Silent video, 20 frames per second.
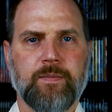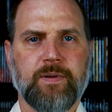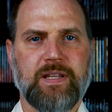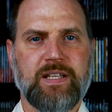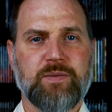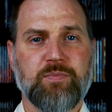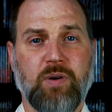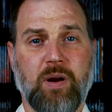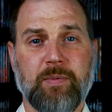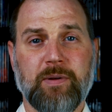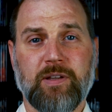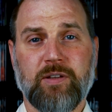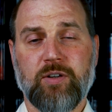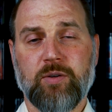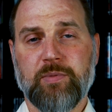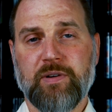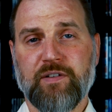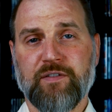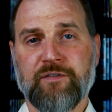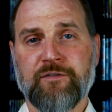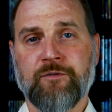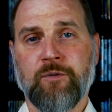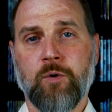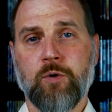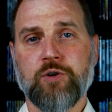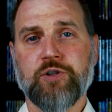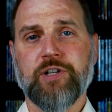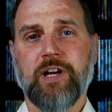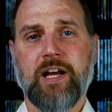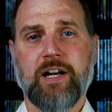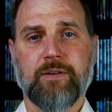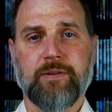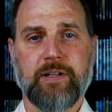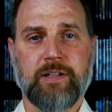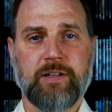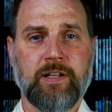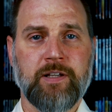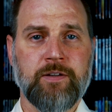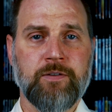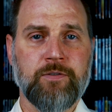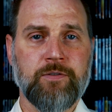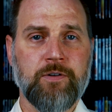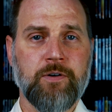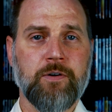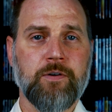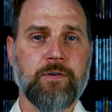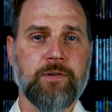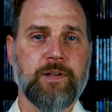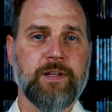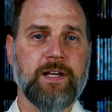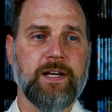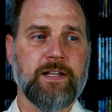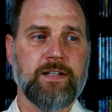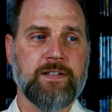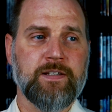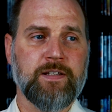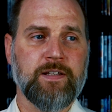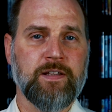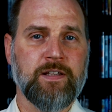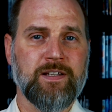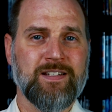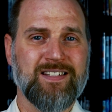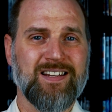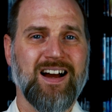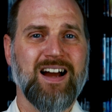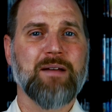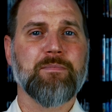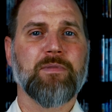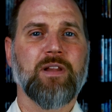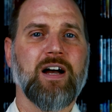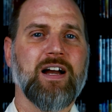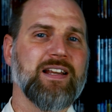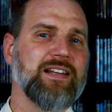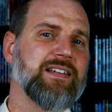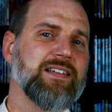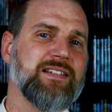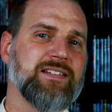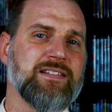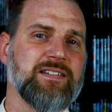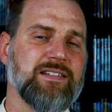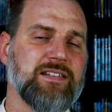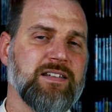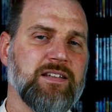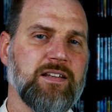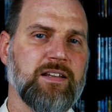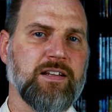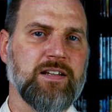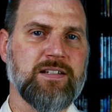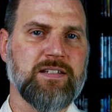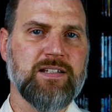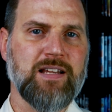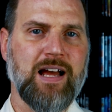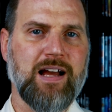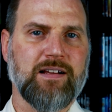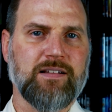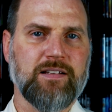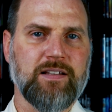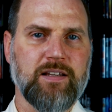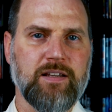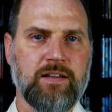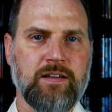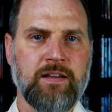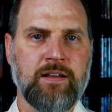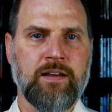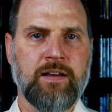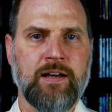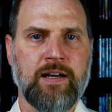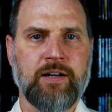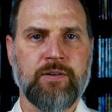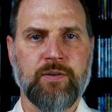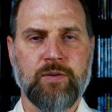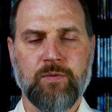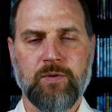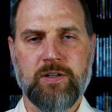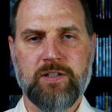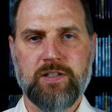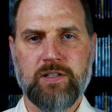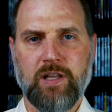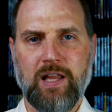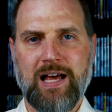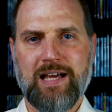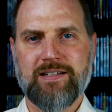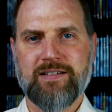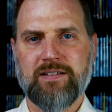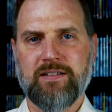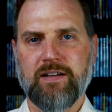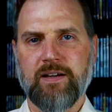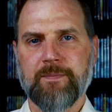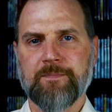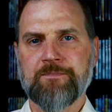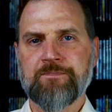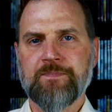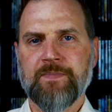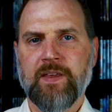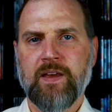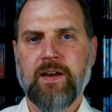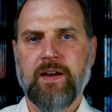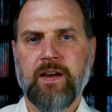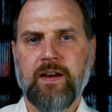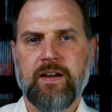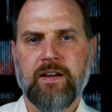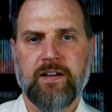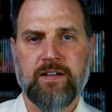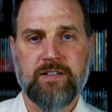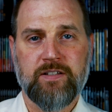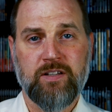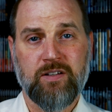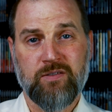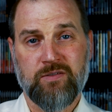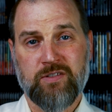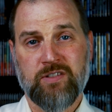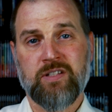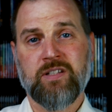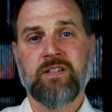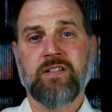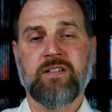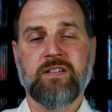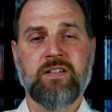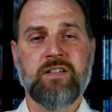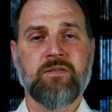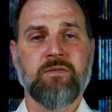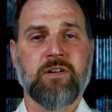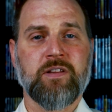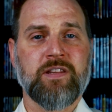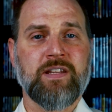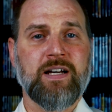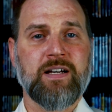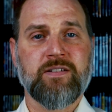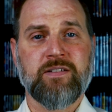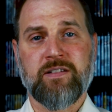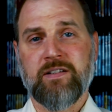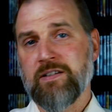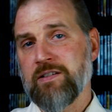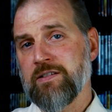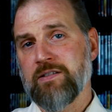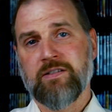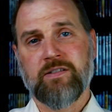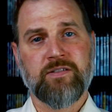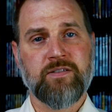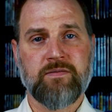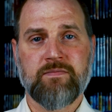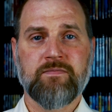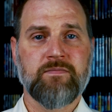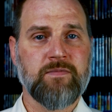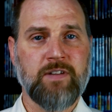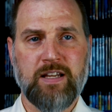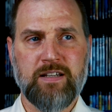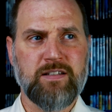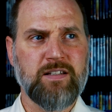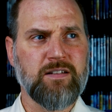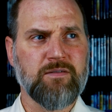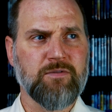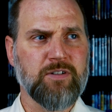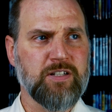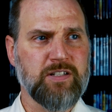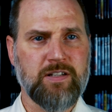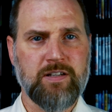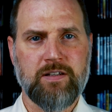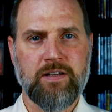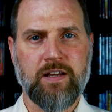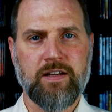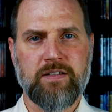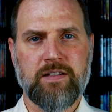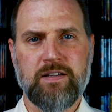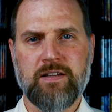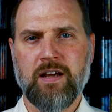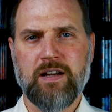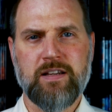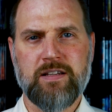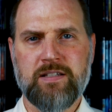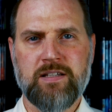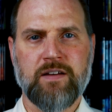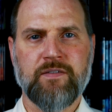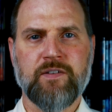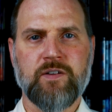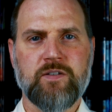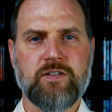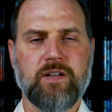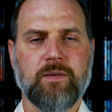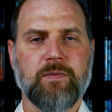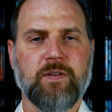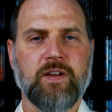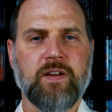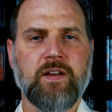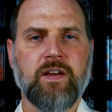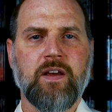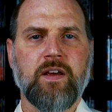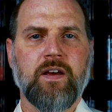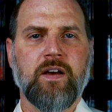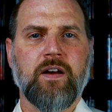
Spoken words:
but that's probably a little bit of foreshadowing, letting you know that the timeline isn't exactly how it was last time, because you don't see the T-1000 until 1997 or something